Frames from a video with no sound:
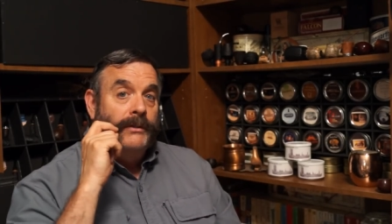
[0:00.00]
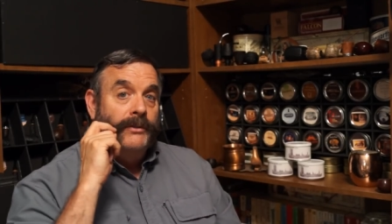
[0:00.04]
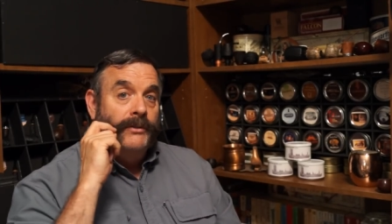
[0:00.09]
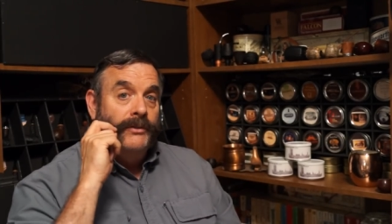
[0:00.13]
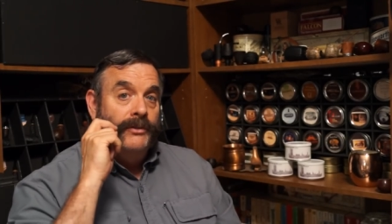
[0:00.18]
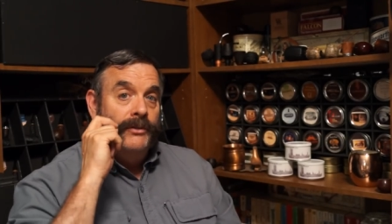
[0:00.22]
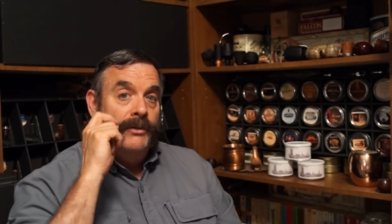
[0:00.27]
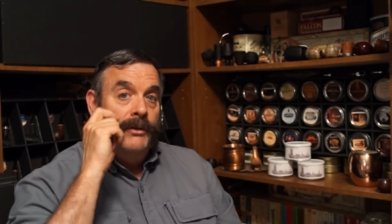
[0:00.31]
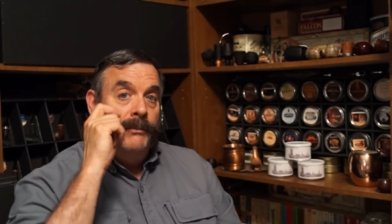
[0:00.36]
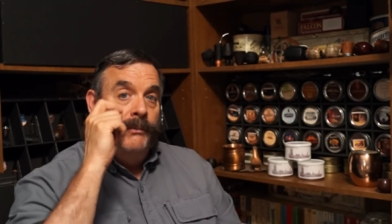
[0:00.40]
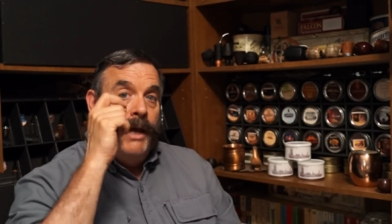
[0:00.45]

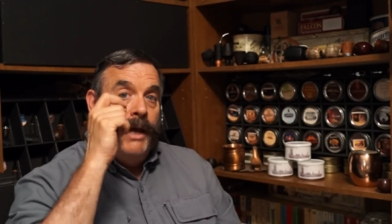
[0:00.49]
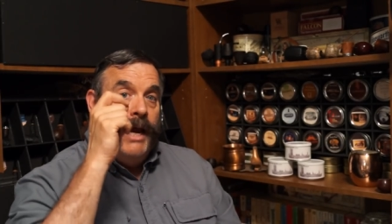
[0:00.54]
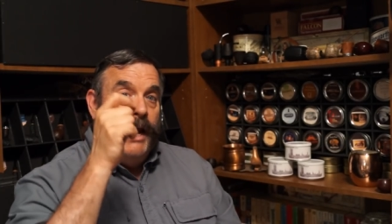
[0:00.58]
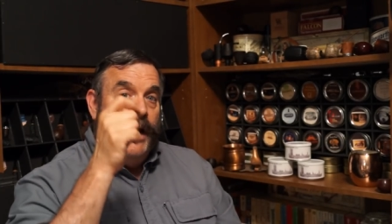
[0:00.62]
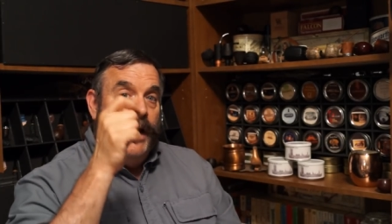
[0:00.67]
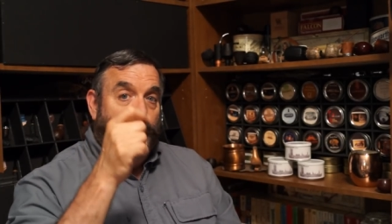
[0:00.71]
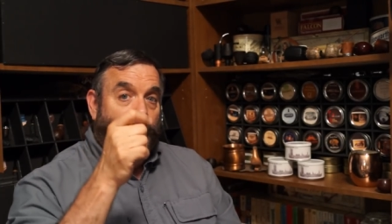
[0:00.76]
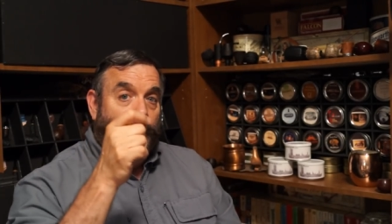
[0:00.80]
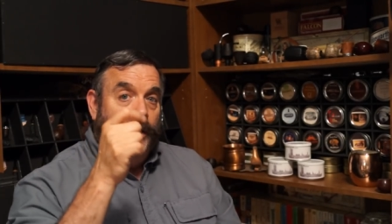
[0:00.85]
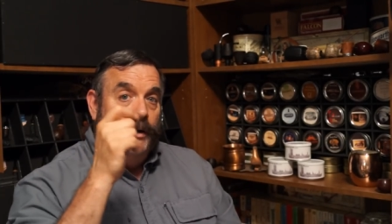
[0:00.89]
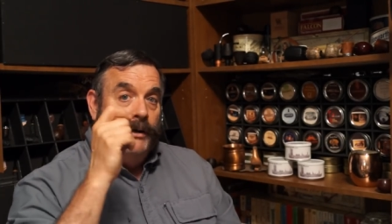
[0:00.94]
some
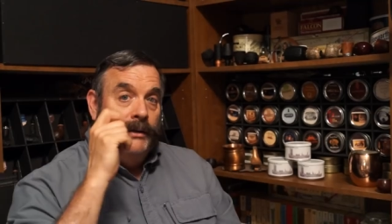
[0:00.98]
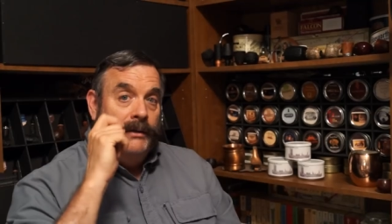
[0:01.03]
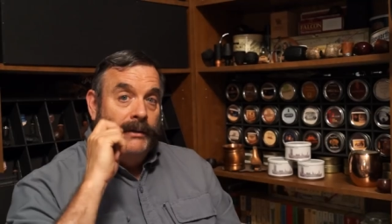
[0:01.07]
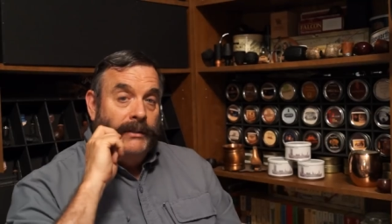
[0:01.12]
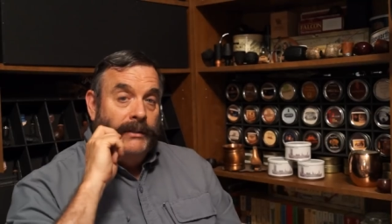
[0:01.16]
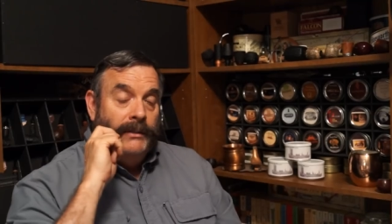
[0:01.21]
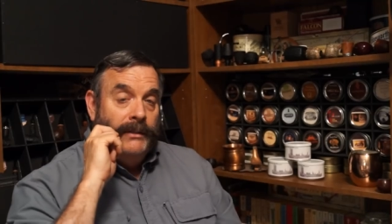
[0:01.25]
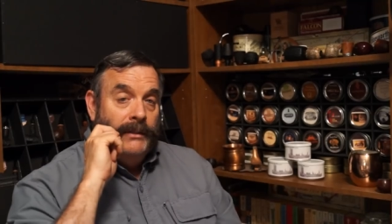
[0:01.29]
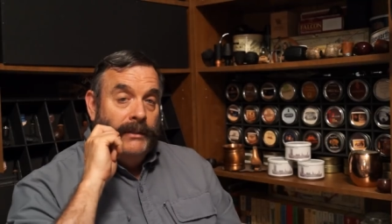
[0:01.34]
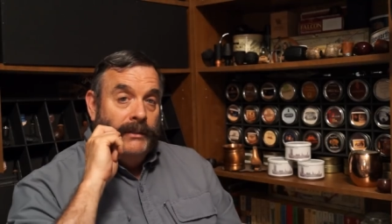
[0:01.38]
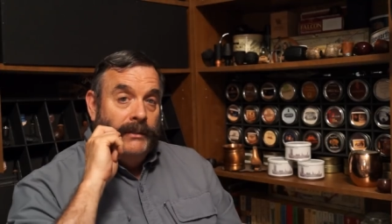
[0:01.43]
air
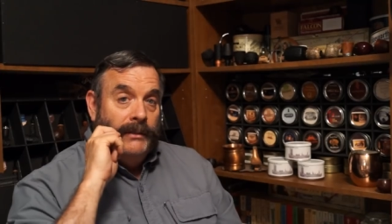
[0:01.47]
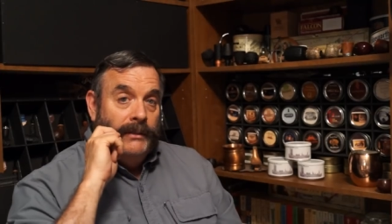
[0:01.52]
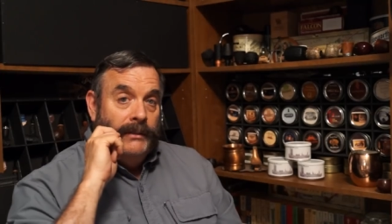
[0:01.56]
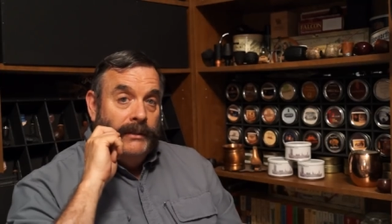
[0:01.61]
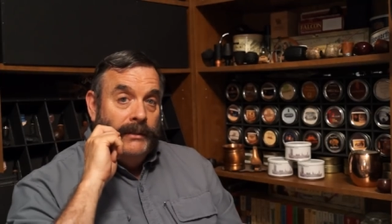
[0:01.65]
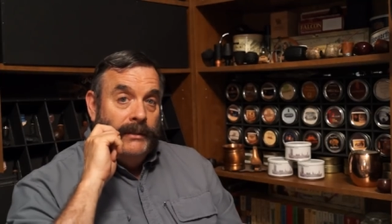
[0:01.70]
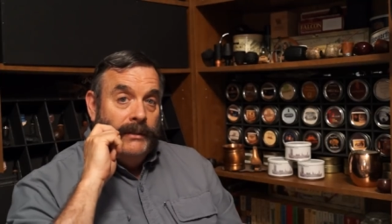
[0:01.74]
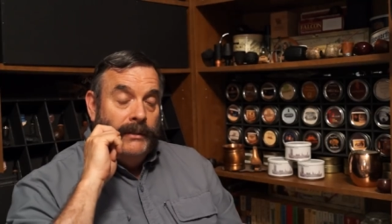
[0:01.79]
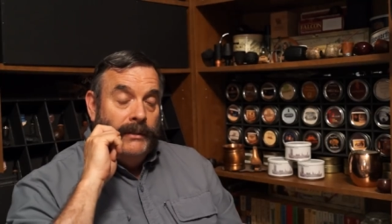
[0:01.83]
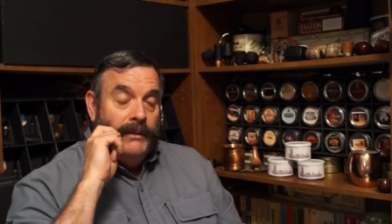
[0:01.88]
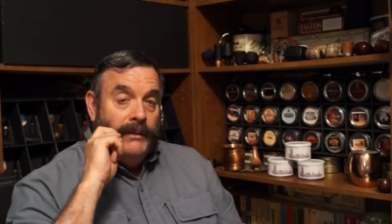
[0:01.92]

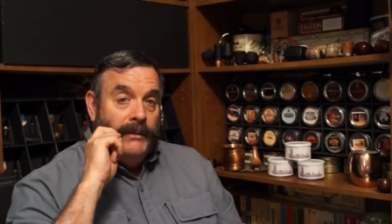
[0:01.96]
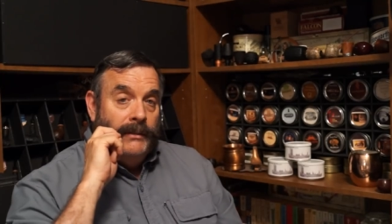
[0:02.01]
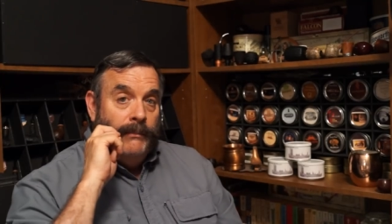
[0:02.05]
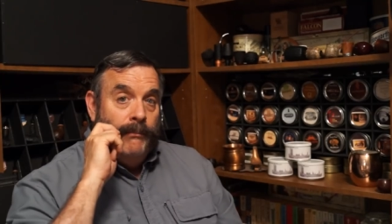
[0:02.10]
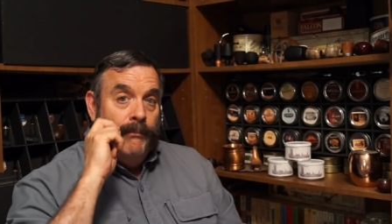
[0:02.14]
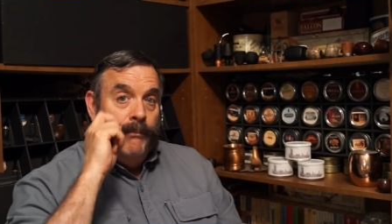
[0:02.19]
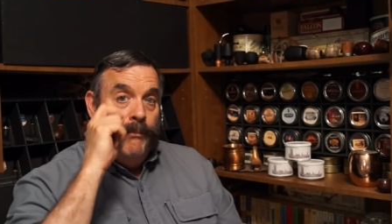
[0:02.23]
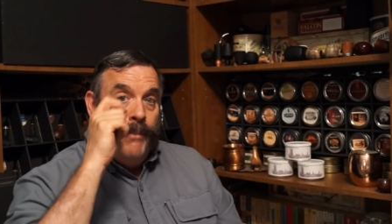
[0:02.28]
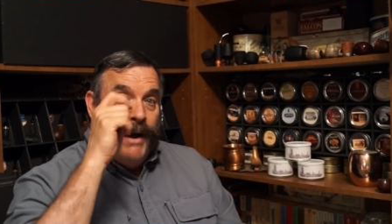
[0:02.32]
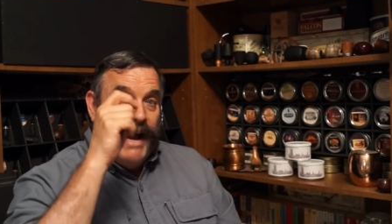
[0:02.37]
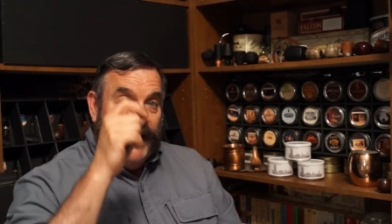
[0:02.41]

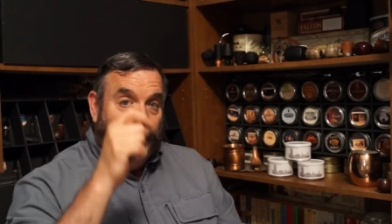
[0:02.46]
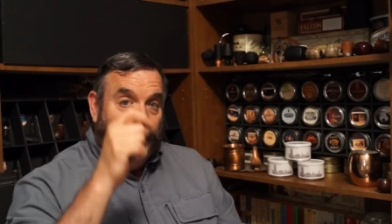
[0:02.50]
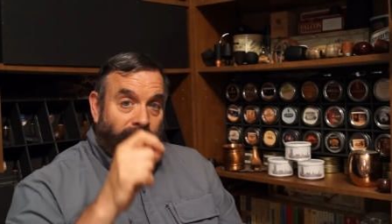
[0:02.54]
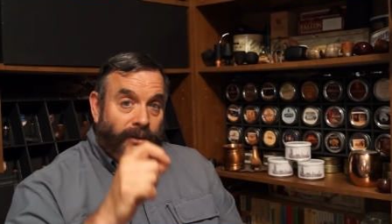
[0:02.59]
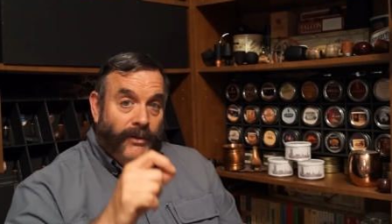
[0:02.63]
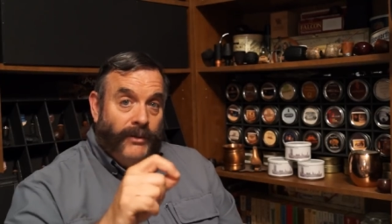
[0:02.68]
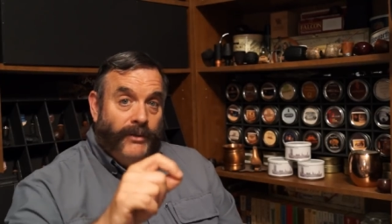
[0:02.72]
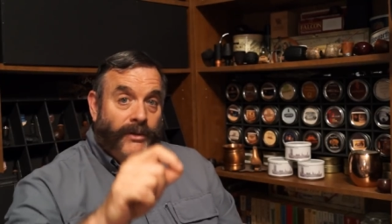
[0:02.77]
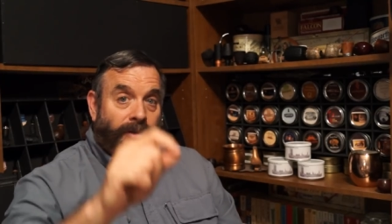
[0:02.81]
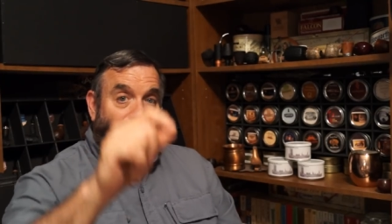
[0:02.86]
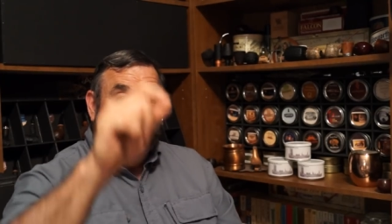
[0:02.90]
back
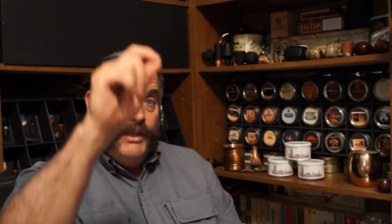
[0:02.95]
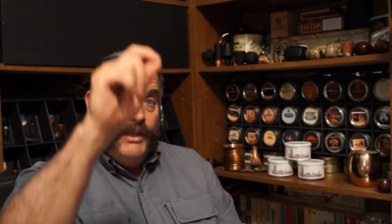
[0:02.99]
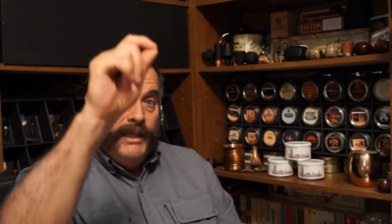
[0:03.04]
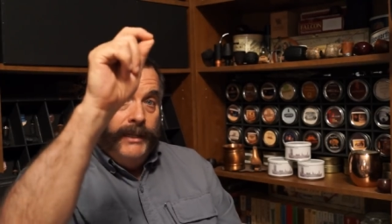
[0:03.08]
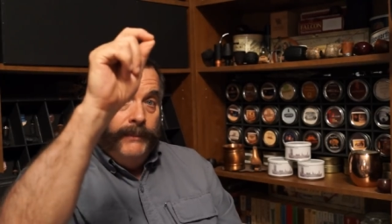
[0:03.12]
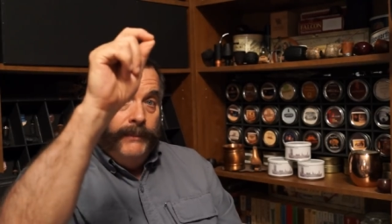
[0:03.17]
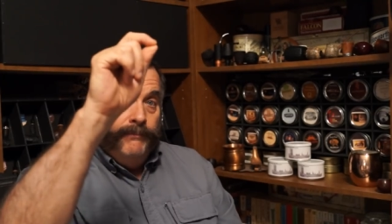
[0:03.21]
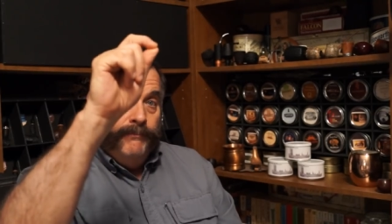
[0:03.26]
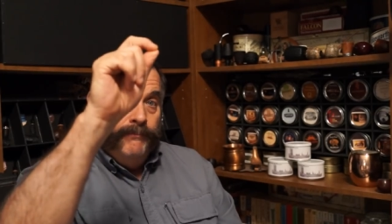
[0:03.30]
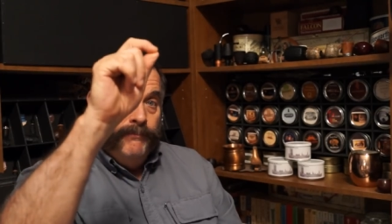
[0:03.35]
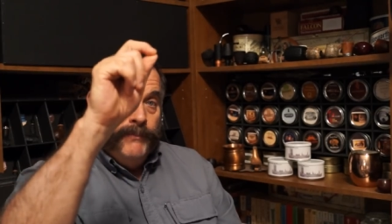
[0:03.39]
through the
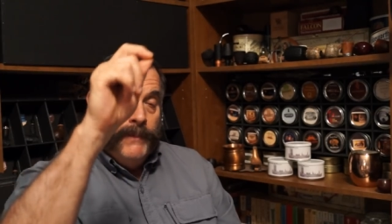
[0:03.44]
stem.